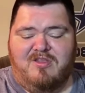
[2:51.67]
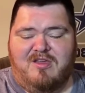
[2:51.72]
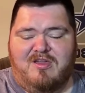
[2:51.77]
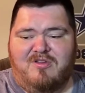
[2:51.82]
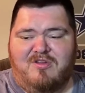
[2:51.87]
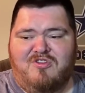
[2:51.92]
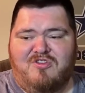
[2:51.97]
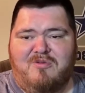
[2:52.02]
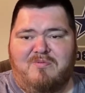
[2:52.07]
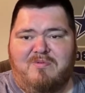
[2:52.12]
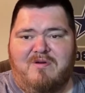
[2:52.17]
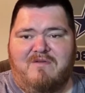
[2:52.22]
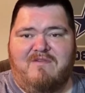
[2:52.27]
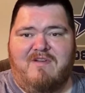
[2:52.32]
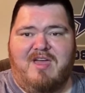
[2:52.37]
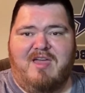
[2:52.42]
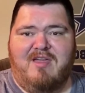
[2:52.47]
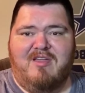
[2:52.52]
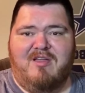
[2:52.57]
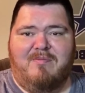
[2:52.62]
like super
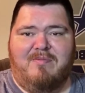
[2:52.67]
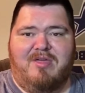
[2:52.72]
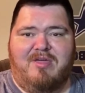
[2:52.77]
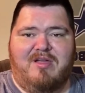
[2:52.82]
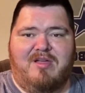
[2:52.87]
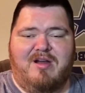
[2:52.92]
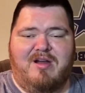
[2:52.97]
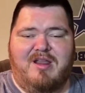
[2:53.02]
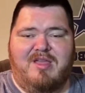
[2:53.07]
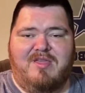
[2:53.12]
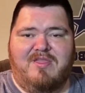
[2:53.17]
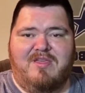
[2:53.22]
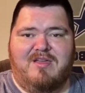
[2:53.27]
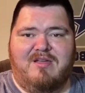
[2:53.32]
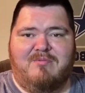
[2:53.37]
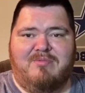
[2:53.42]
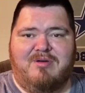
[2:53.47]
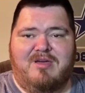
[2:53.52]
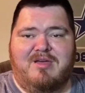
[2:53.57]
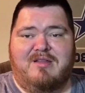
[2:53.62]
valuable or
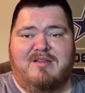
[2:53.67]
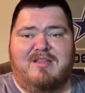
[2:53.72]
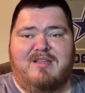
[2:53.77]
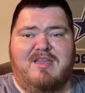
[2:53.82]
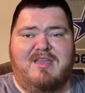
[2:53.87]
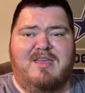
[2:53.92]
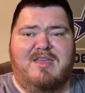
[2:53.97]
anything, but